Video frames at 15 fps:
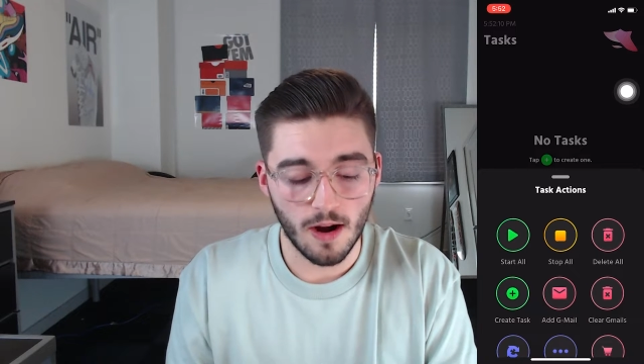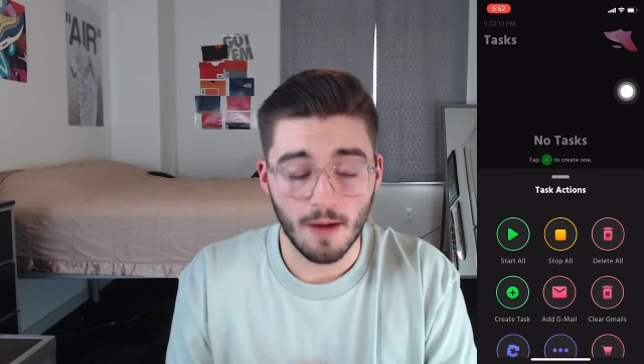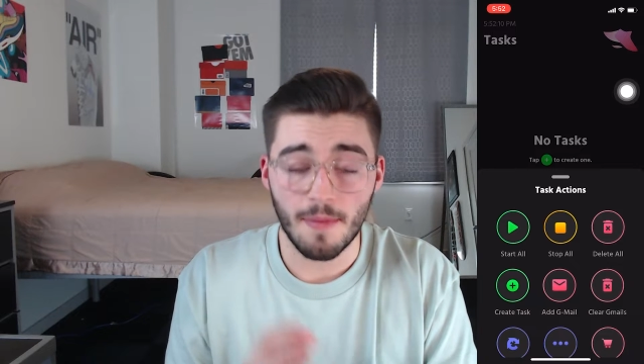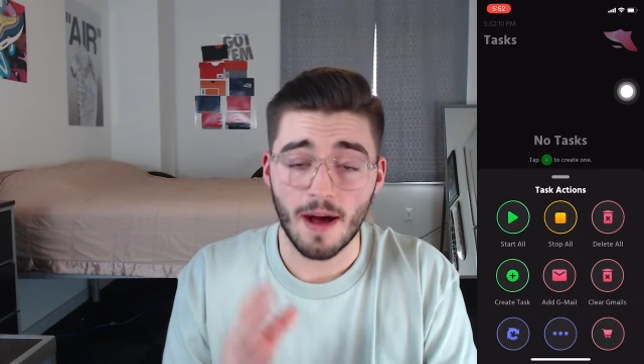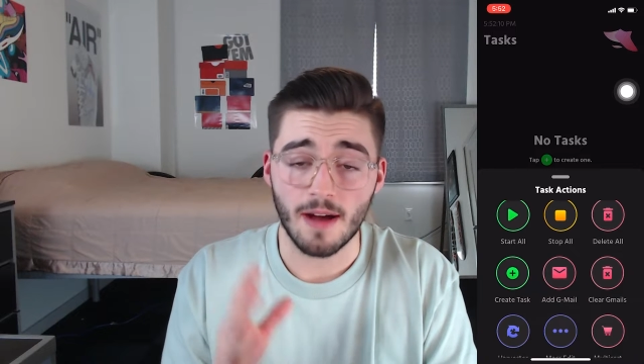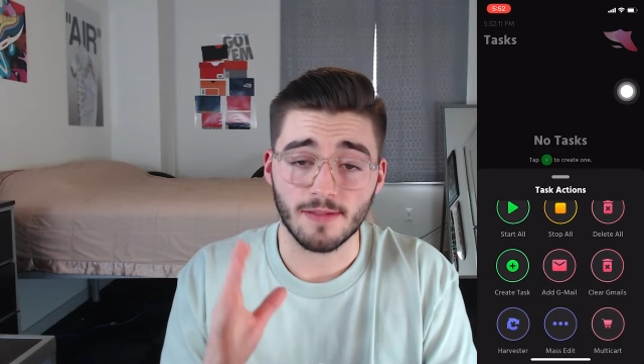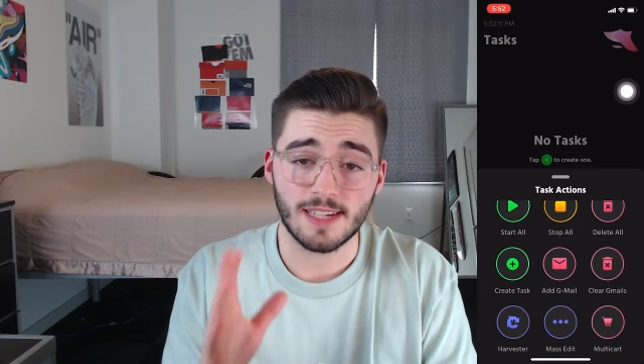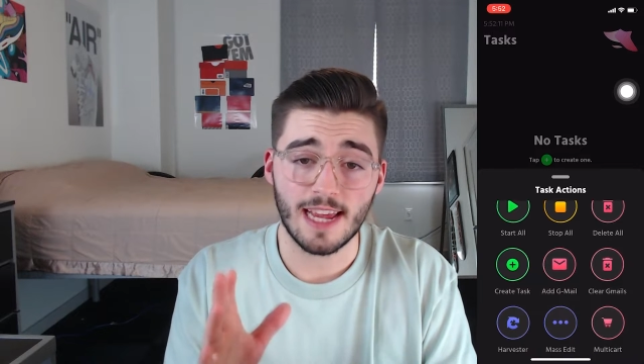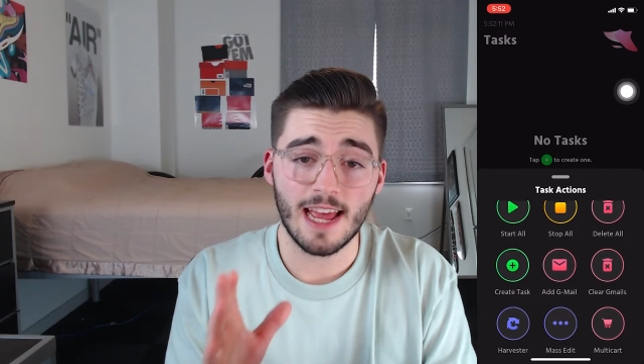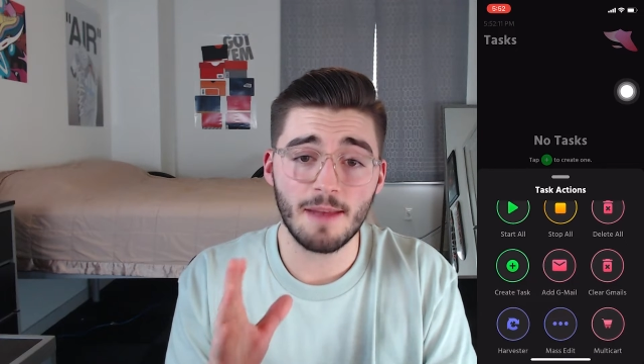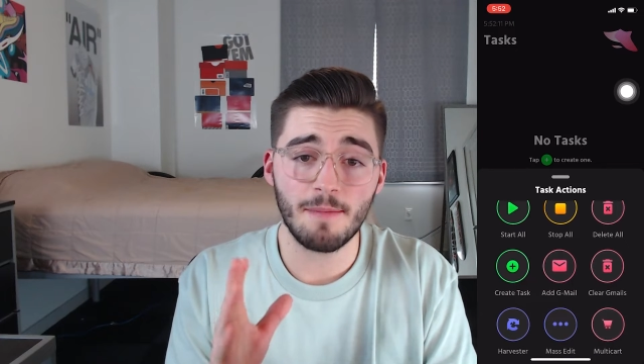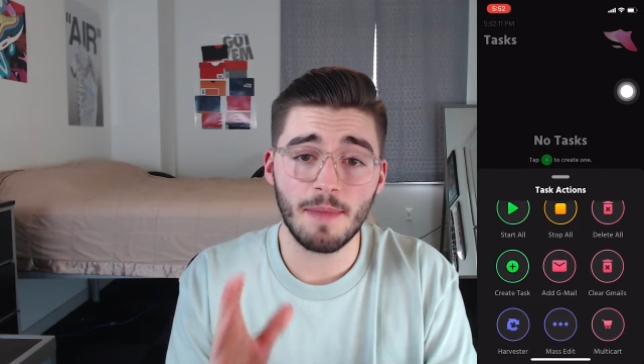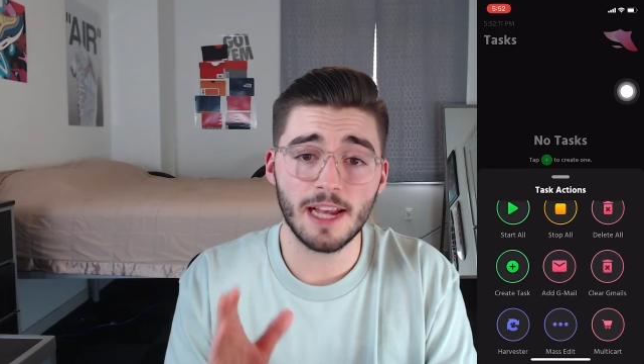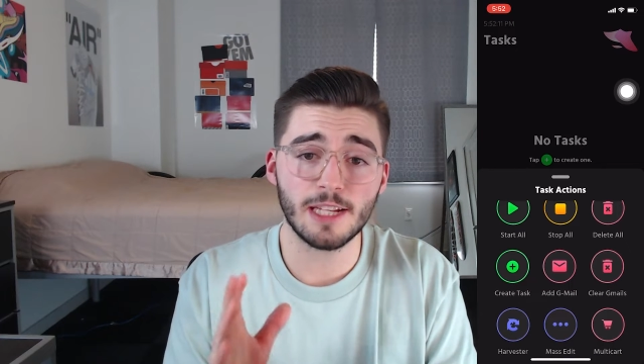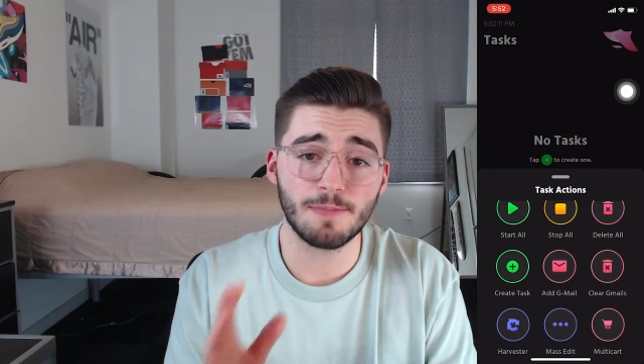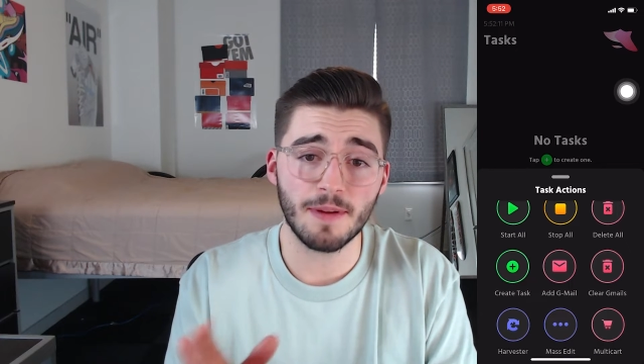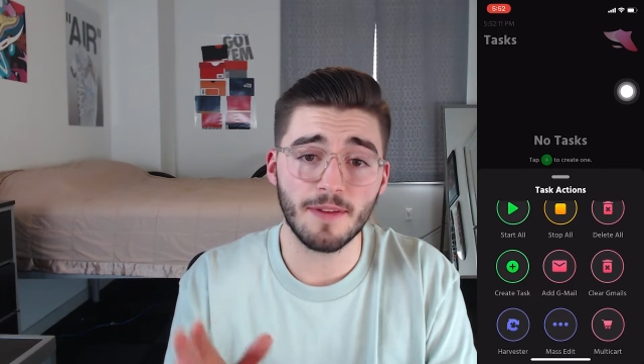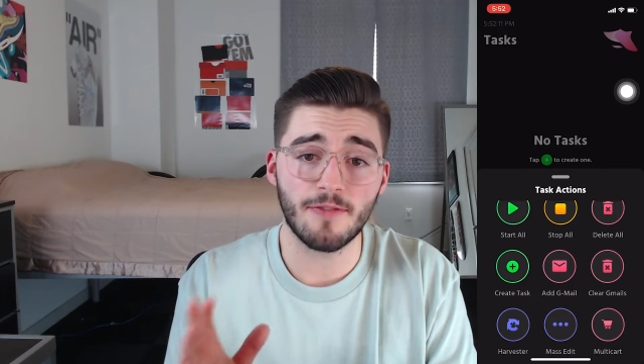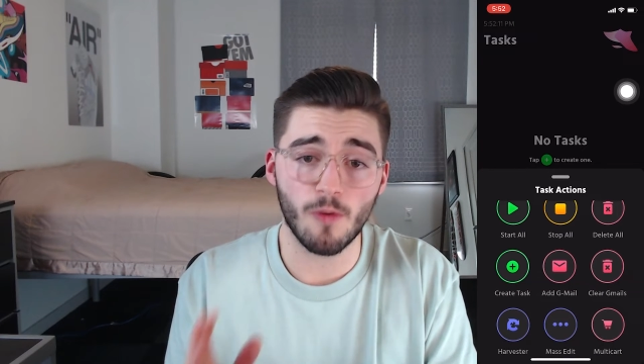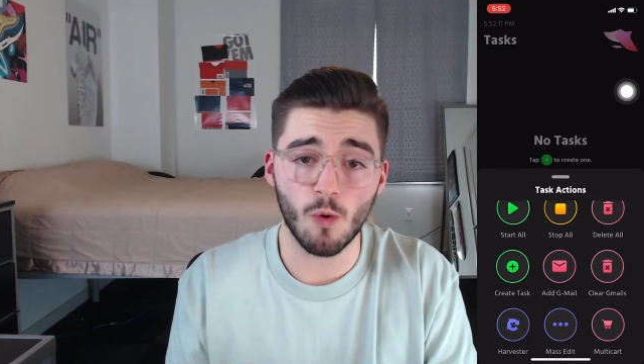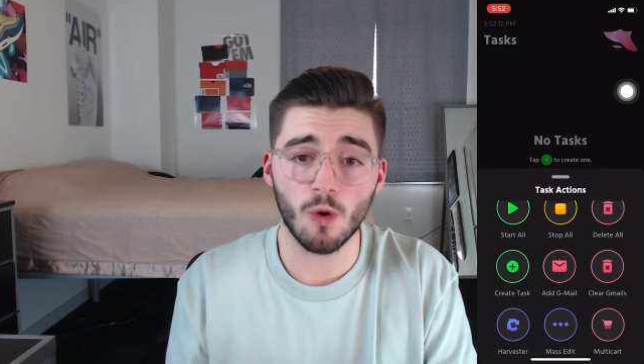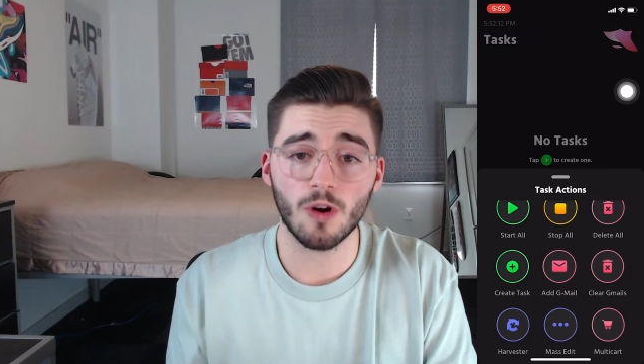about 10 minutes
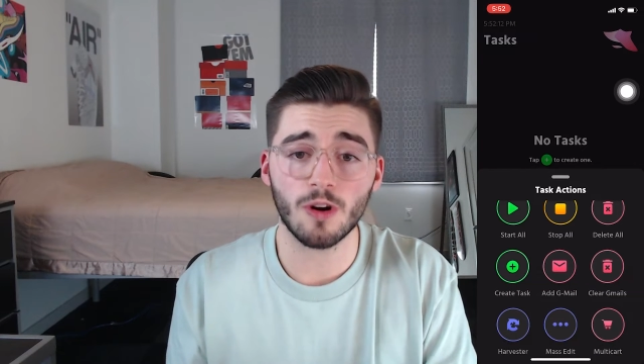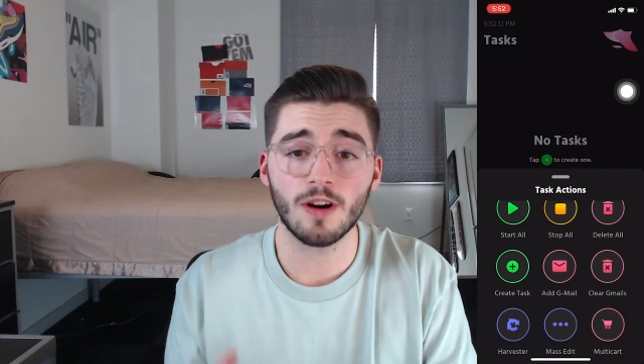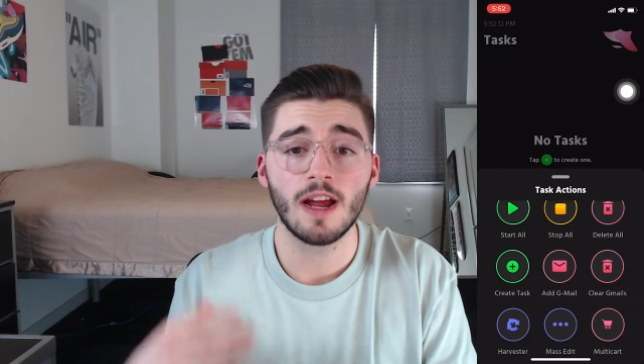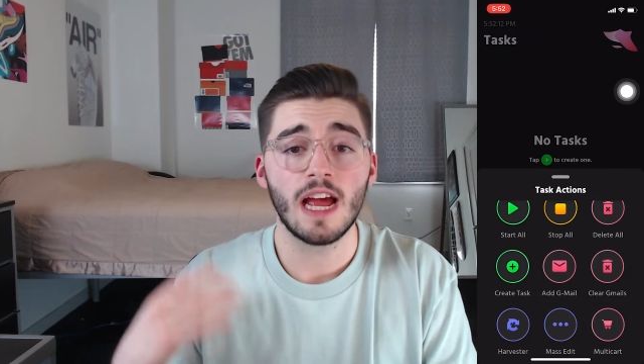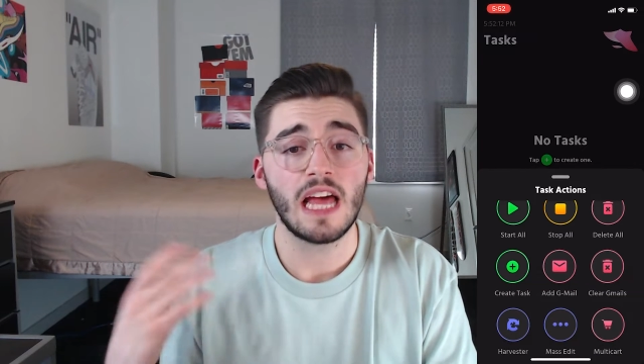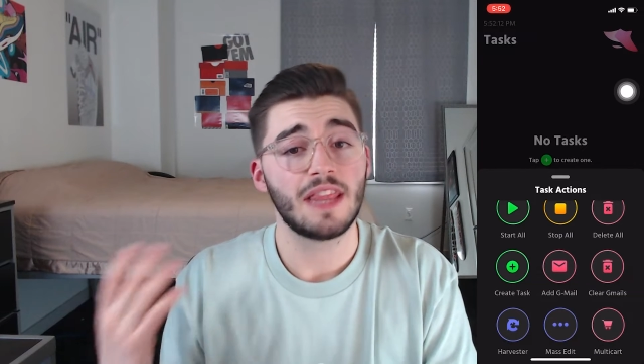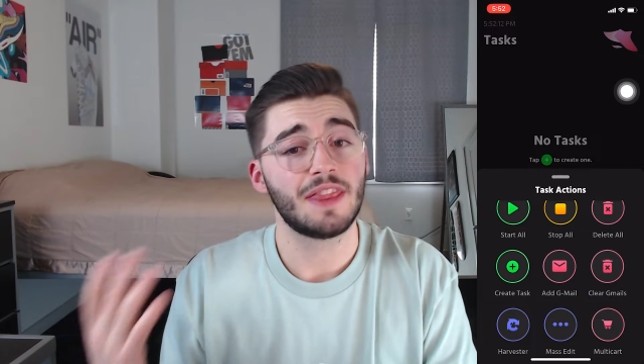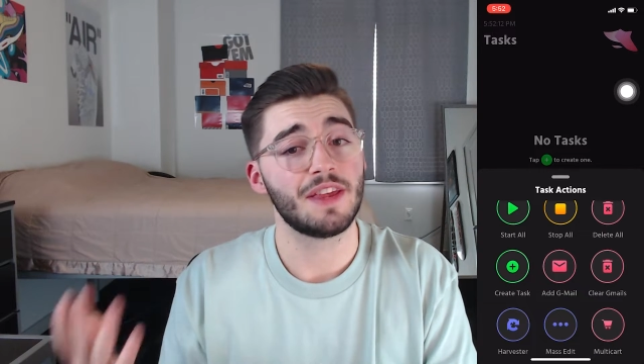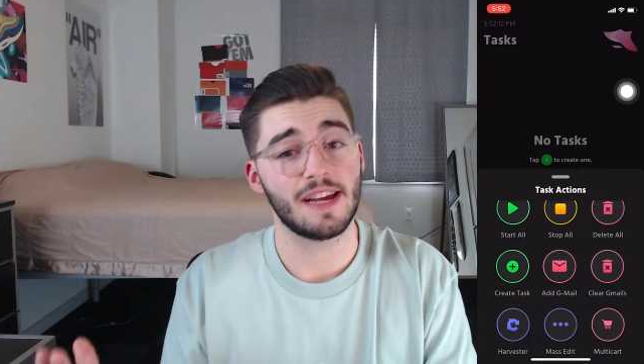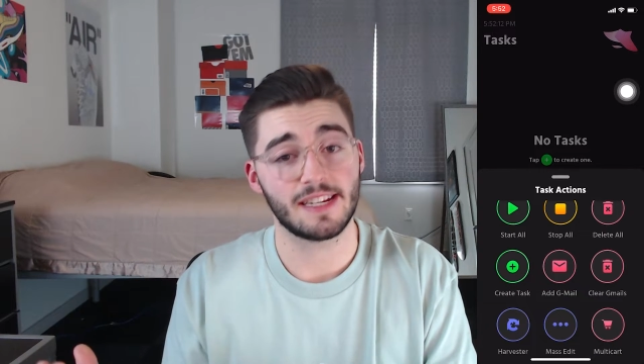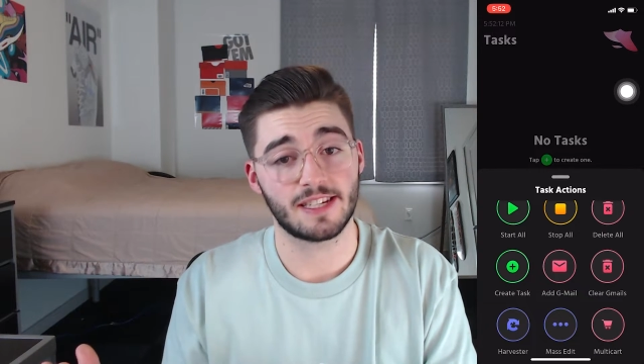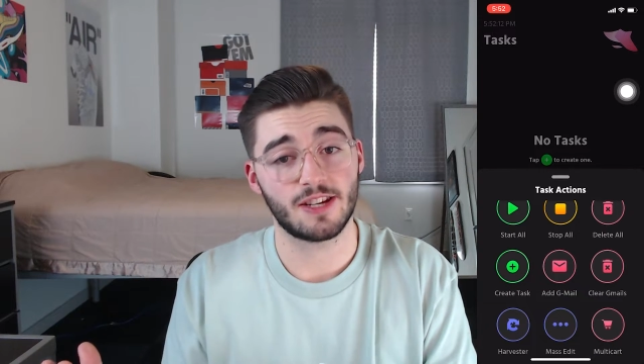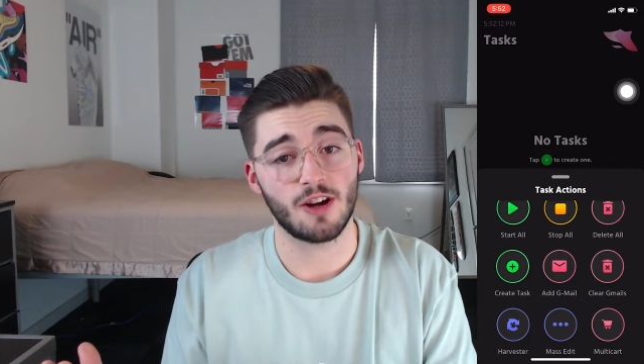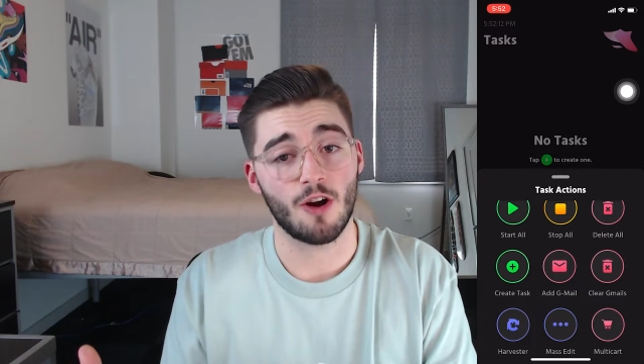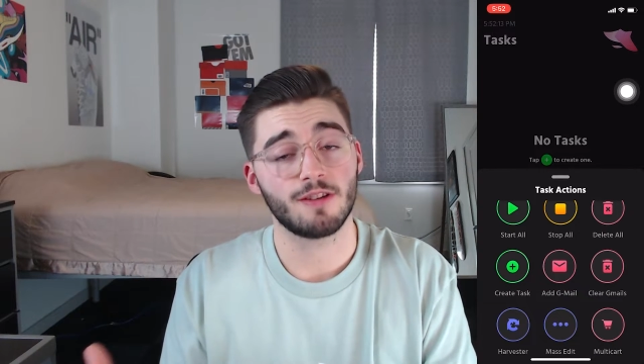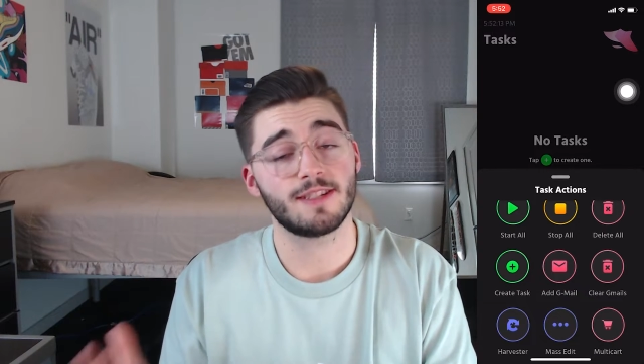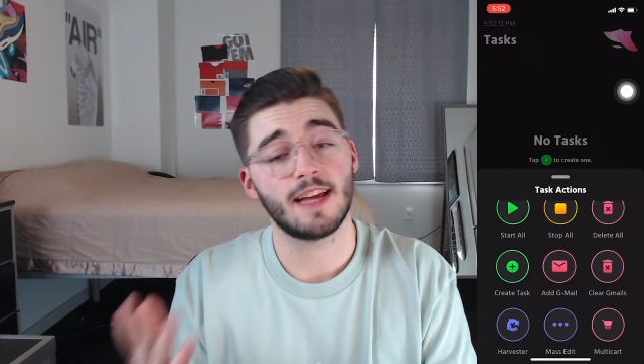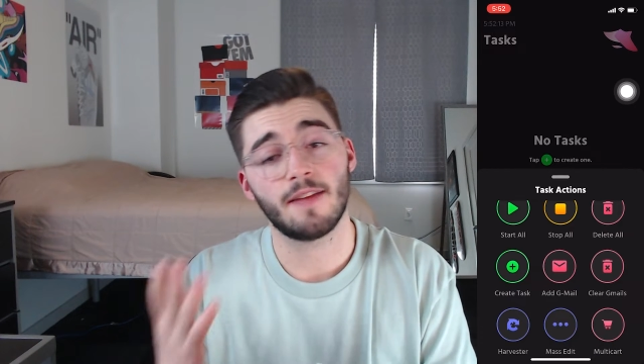before it starts.